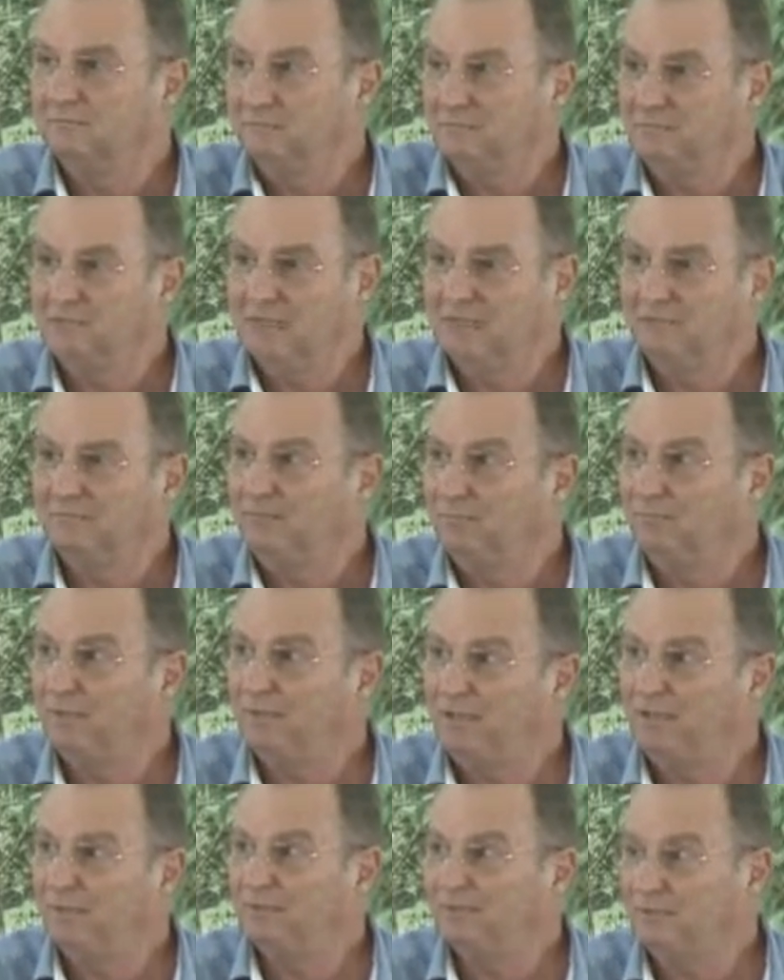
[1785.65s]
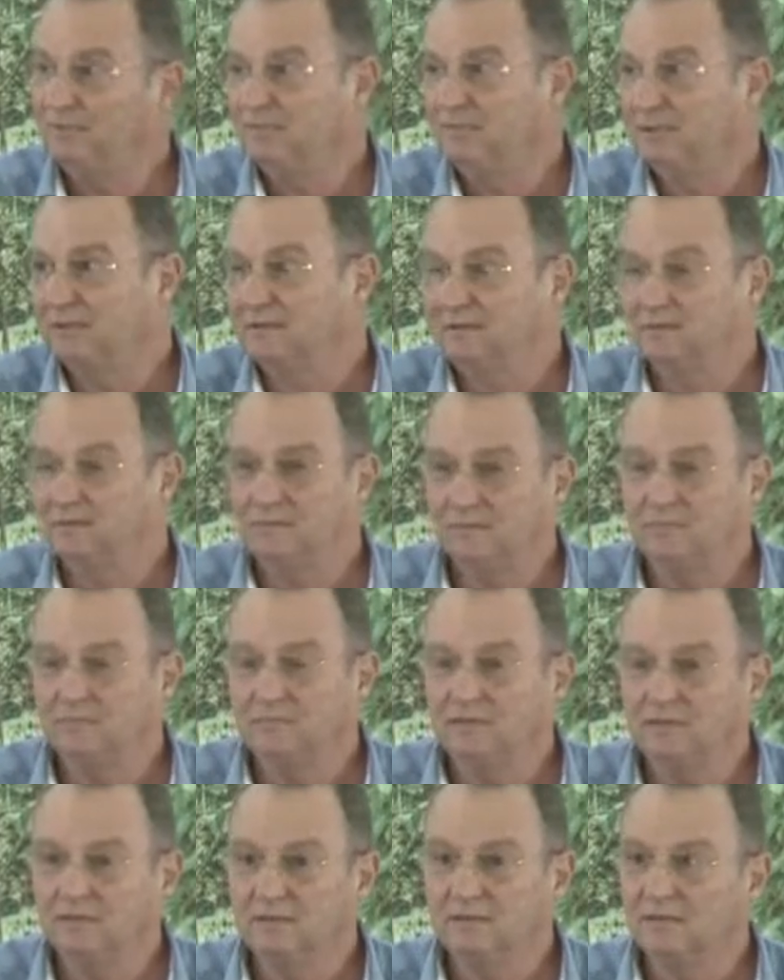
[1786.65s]
we can be paid for it, but it's not
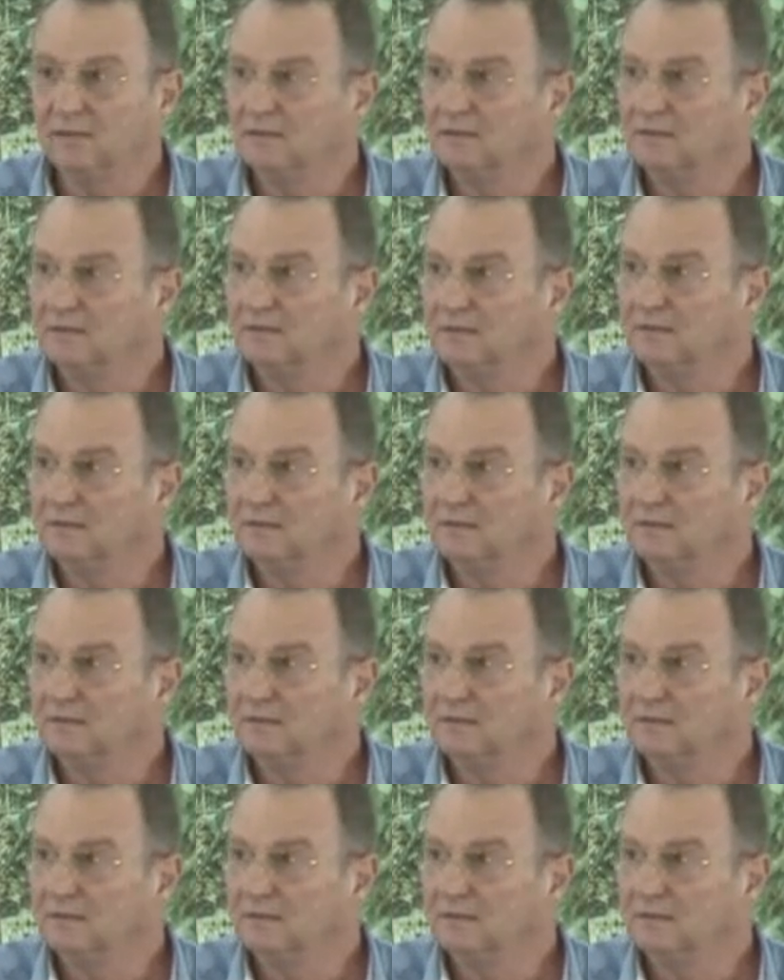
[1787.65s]
being done in,